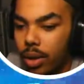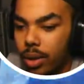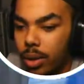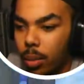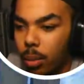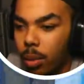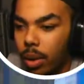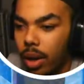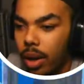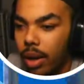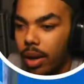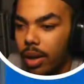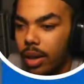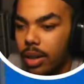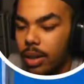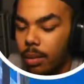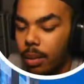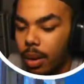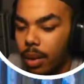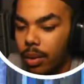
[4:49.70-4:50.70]
I'm
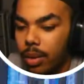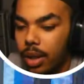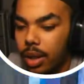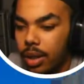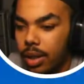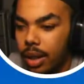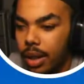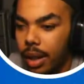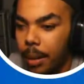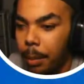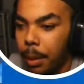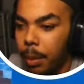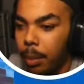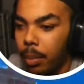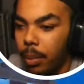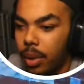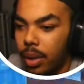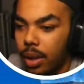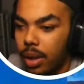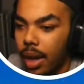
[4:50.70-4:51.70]
3,000 mats. You know,
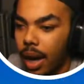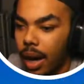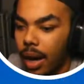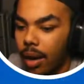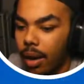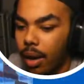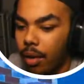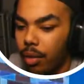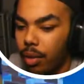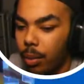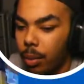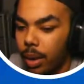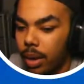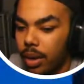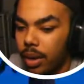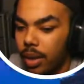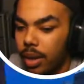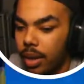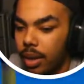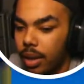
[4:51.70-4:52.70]
nothing can really go
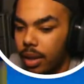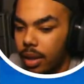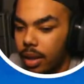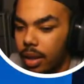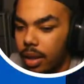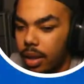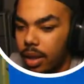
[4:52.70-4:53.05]
that bad.